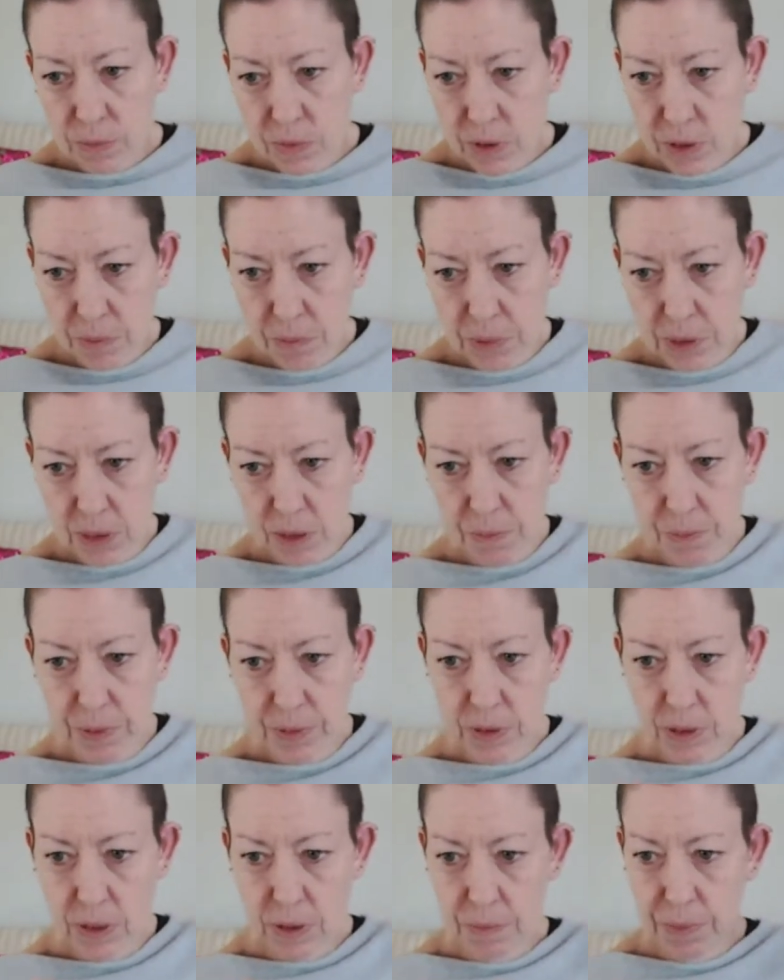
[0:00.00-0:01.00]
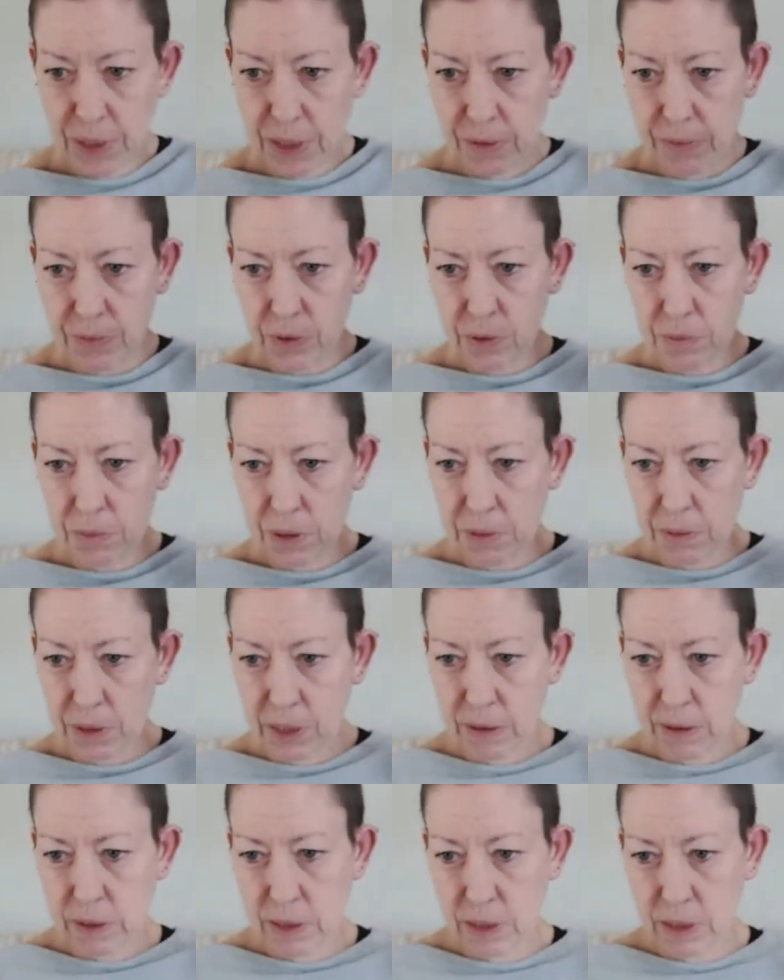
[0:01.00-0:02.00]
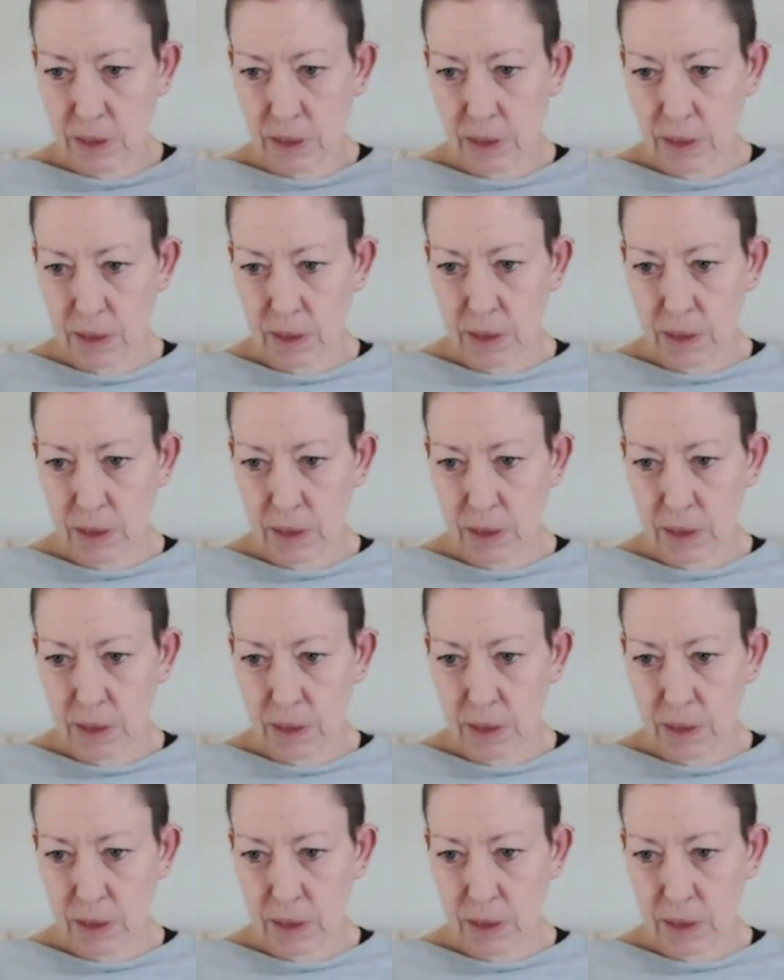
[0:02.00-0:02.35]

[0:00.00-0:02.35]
Too much, too painful at the moment, Caroline.